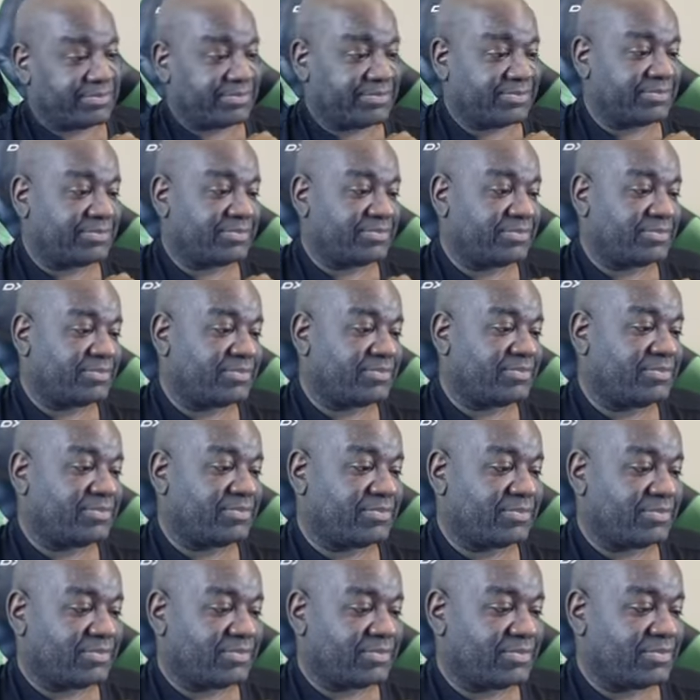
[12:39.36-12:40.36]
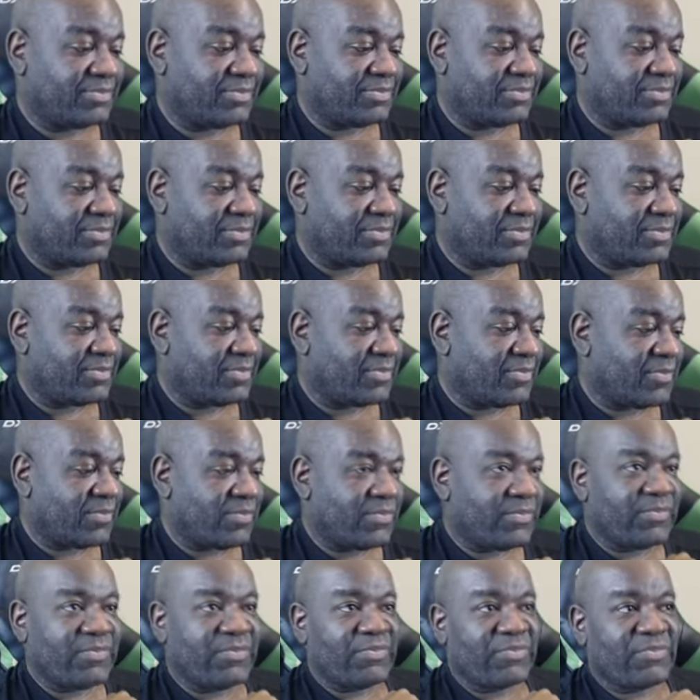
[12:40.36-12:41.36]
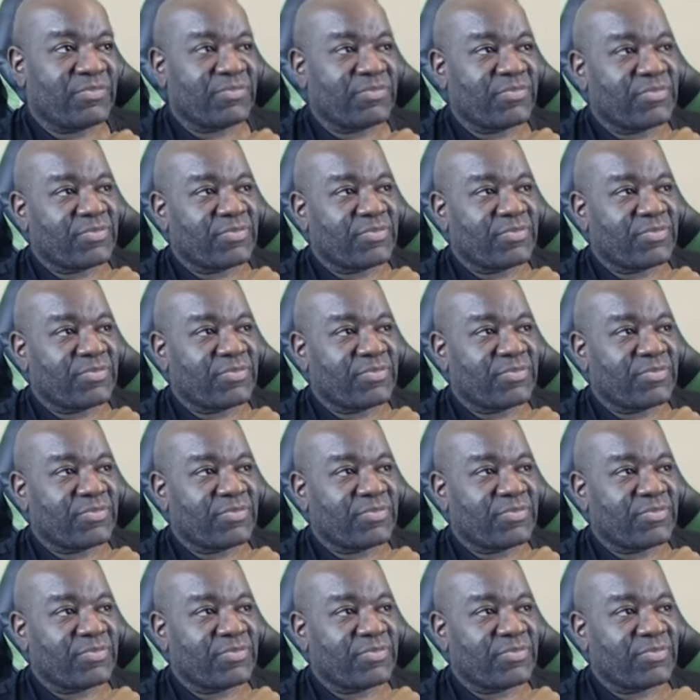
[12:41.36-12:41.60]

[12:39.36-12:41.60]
(silence)